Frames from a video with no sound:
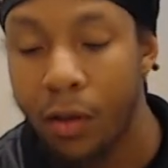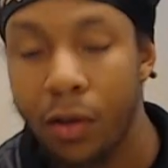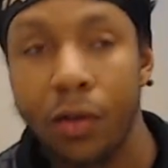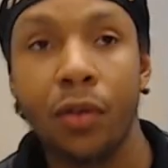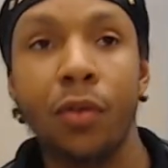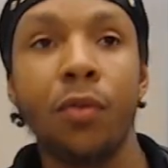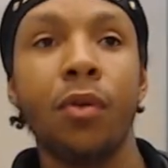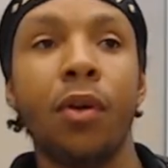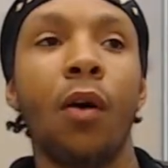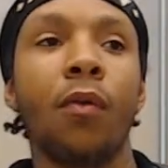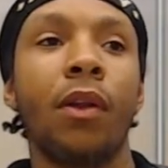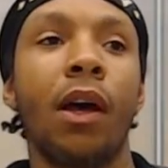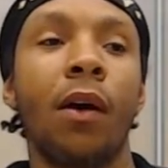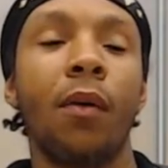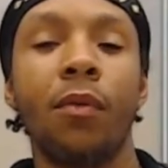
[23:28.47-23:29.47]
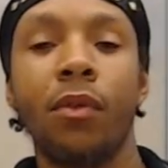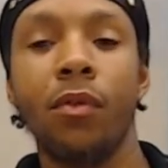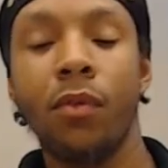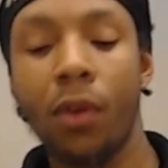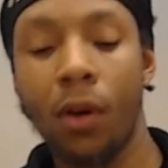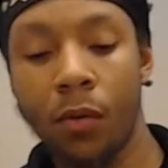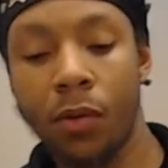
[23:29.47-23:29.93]
You know
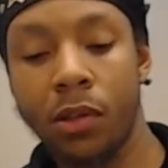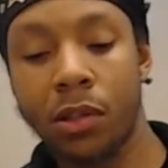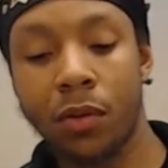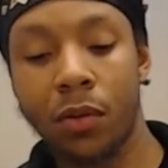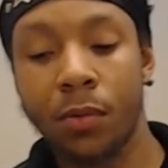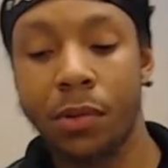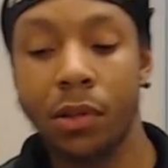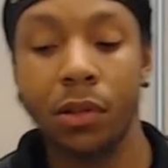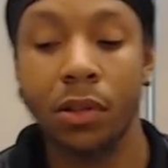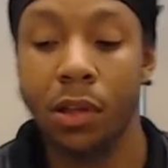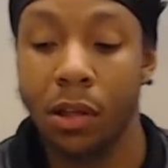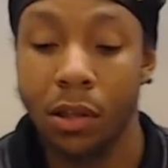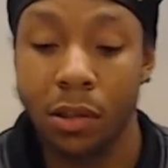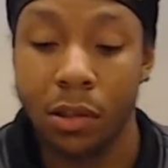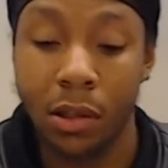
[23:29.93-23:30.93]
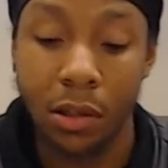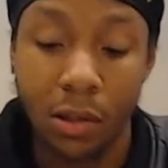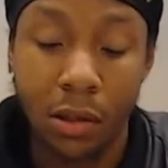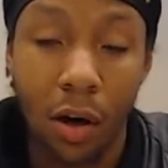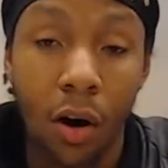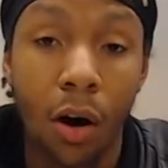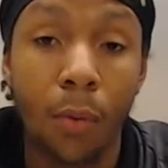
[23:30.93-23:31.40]
the scripture is
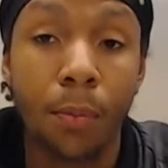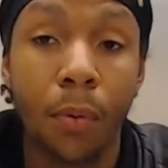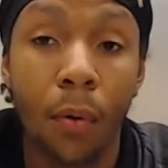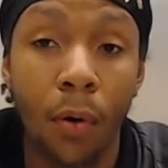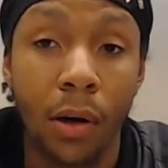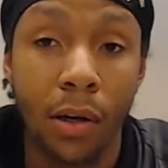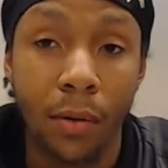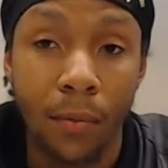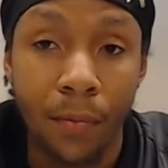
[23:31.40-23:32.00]
on point.